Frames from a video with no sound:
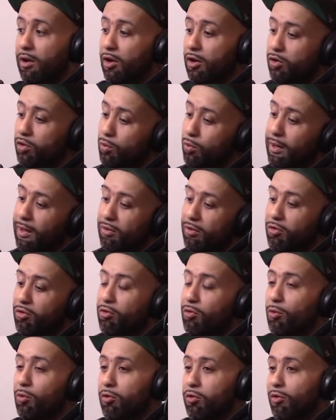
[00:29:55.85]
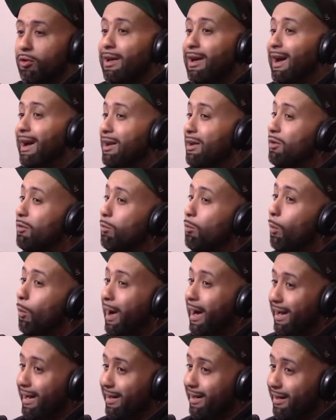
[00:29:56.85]
you and the source are kind of
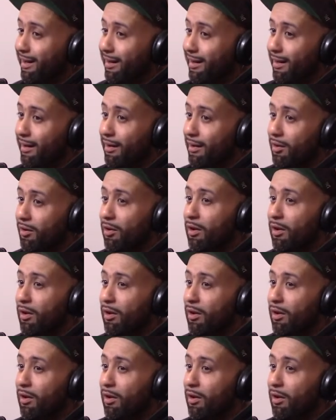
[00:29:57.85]
one Mm.